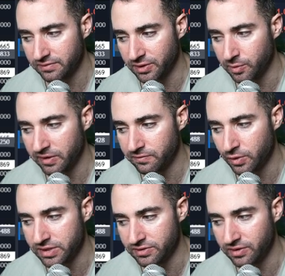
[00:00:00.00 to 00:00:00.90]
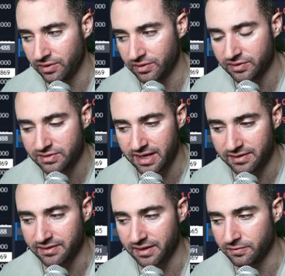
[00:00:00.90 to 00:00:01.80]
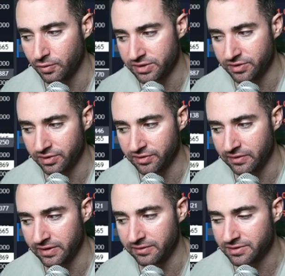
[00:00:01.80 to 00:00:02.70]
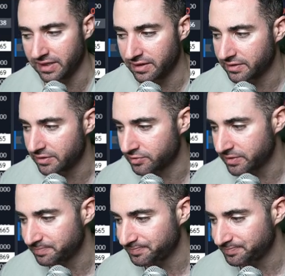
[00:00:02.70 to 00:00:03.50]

about $14.10, $14 even after that, essentially.